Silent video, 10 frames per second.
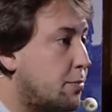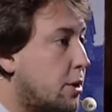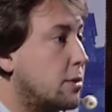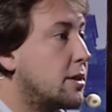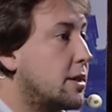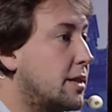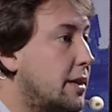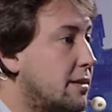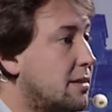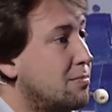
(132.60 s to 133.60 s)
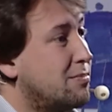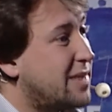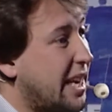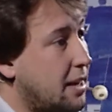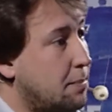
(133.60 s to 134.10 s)
a process that is
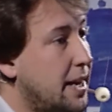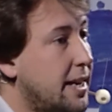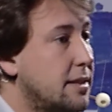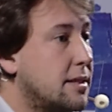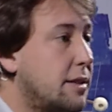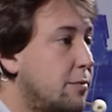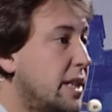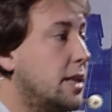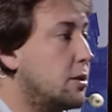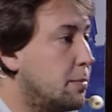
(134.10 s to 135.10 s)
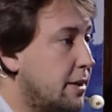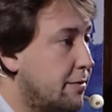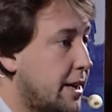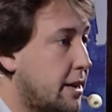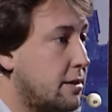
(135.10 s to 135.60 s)
taking place, and we need to be
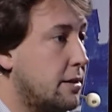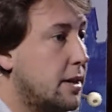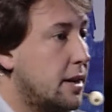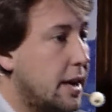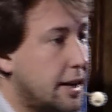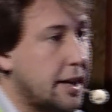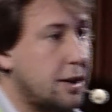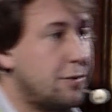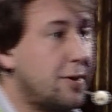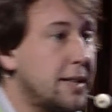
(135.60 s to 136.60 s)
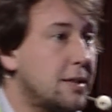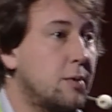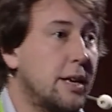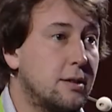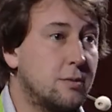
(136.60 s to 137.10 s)
aware and kind of find the
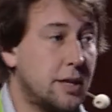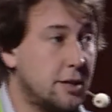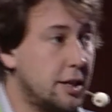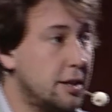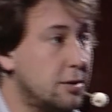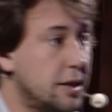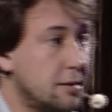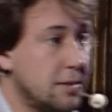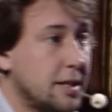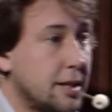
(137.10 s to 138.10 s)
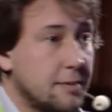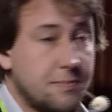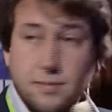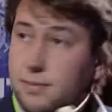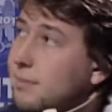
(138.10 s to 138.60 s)
right strategy to deal with it.
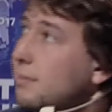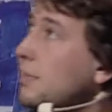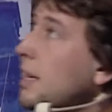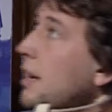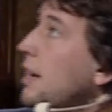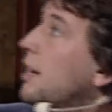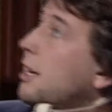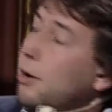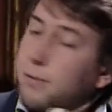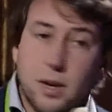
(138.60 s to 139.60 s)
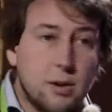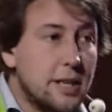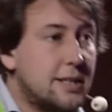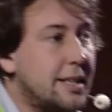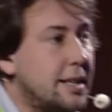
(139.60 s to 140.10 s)
Now, if you look
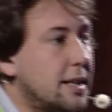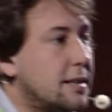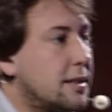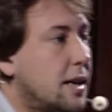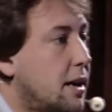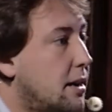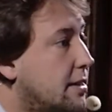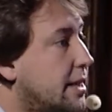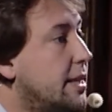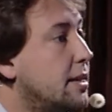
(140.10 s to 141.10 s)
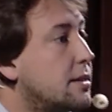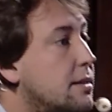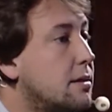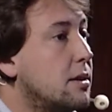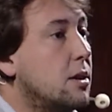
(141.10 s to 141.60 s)
at cities,
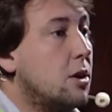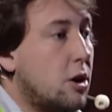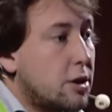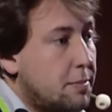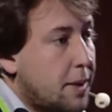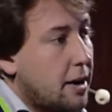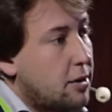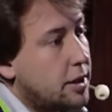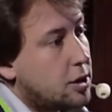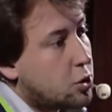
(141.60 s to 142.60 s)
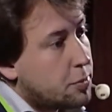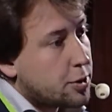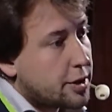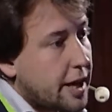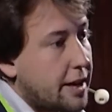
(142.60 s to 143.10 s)
cities occupy only
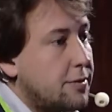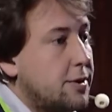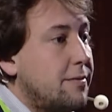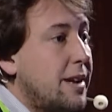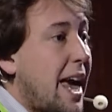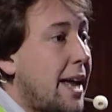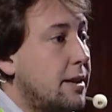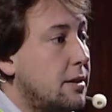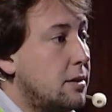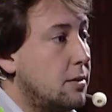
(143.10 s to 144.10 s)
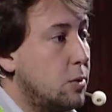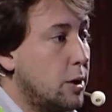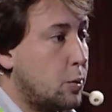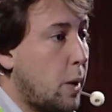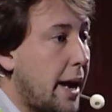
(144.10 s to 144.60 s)
2% of the land
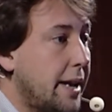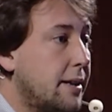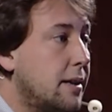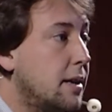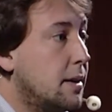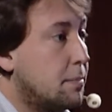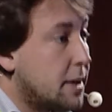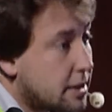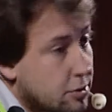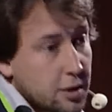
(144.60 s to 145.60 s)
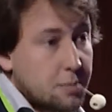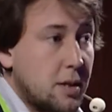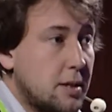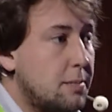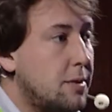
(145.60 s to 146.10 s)
worldwide, but they're
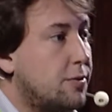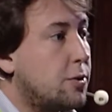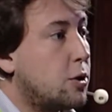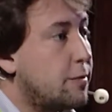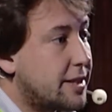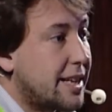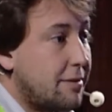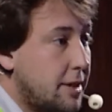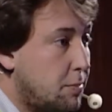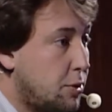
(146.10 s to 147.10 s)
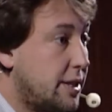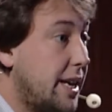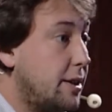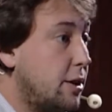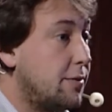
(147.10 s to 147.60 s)
responsible for over
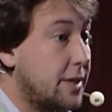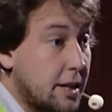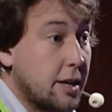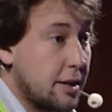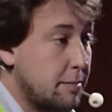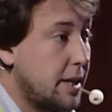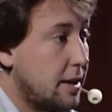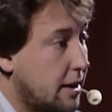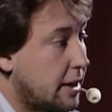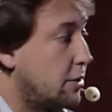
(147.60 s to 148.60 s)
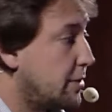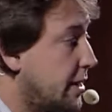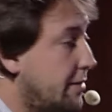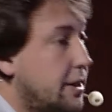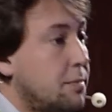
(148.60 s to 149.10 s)
70% of the economy, like over
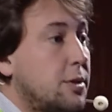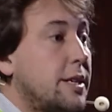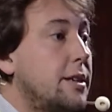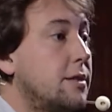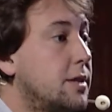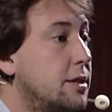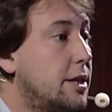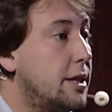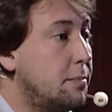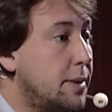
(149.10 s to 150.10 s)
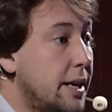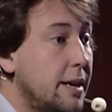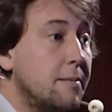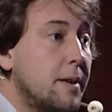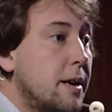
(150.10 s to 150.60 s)
70% of the
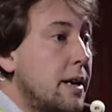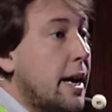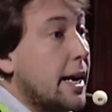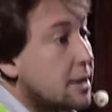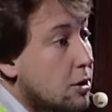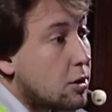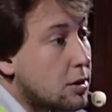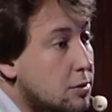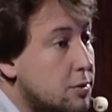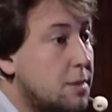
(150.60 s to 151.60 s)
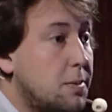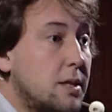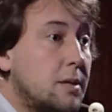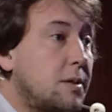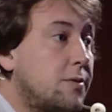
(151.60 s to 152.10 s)
GDP, and they're also
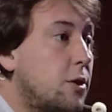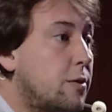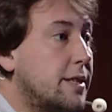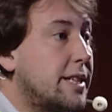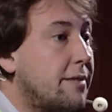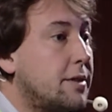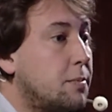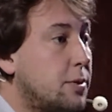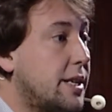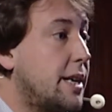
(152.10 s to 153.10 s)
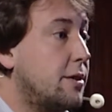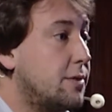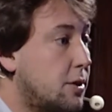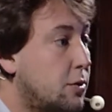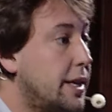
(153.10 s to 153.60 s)
responsible for over 70%
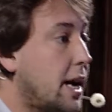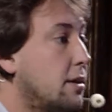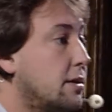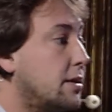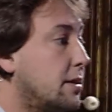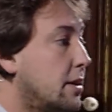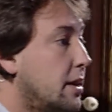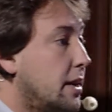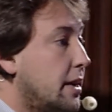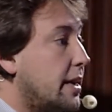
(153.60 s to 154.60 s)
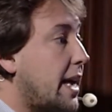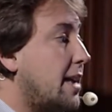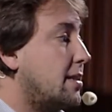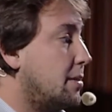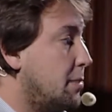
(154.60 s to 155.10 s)
of the greenhouse
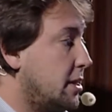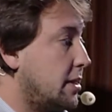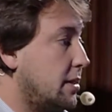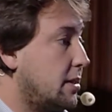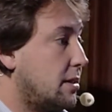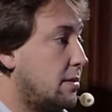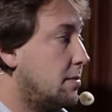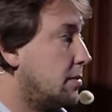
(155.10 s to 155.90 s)
gas emissions.